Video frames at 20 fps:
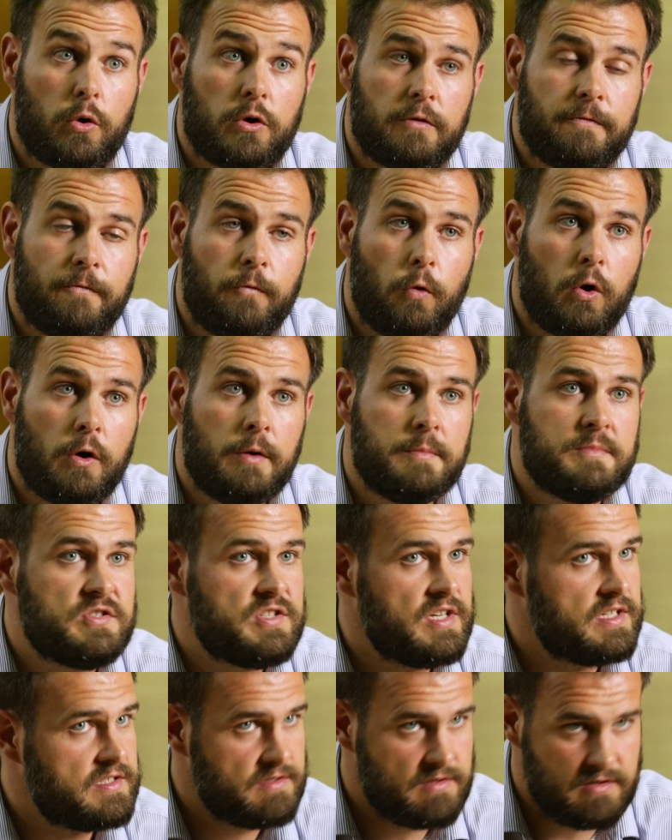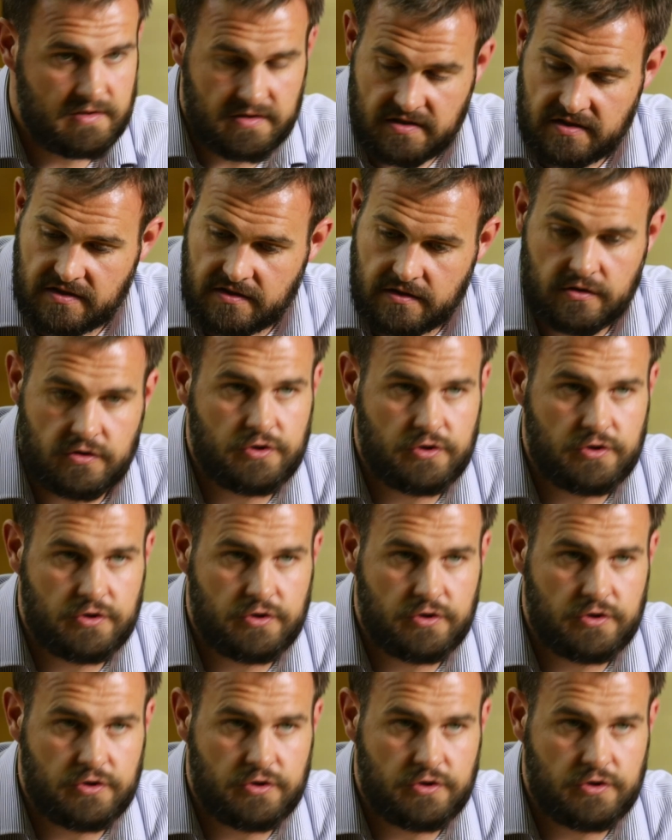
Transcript: order forms, just